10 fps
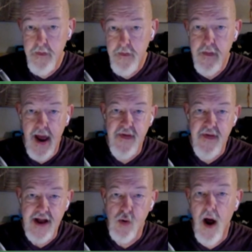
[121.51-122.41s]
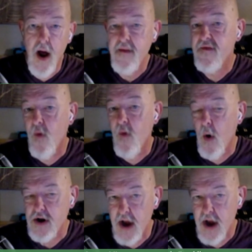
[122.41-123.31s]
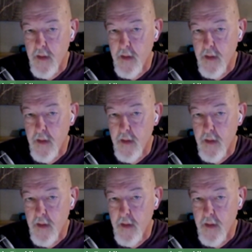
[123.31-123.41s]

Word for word: And that's why, for example,